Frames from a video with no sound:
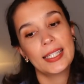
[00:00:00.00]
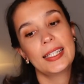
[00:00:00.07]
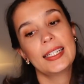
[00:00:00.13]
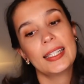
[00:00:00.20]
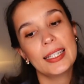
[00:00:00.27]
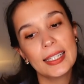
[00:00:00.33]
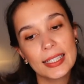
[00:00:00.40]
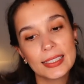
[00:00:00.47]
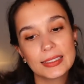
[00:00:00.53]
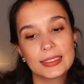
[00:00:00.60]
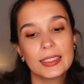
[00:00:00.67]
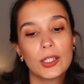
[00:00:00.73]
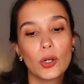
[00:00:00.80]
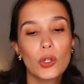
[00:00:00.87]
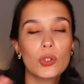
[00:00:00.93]
it is
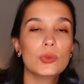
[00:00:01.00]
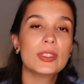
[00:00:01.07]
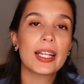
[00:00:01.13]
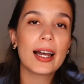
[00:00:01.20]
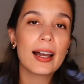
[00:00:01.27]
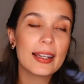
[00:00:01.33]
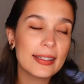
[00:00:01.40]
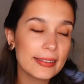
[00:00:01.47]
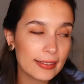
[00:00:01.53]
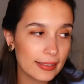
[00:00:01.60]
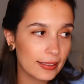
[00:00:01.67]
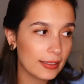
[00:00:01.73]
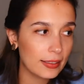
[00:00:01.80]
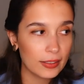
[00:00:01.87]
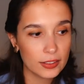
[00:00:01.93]
the whole
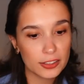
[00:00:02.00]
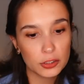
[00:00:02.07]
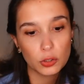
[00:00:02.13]
90s,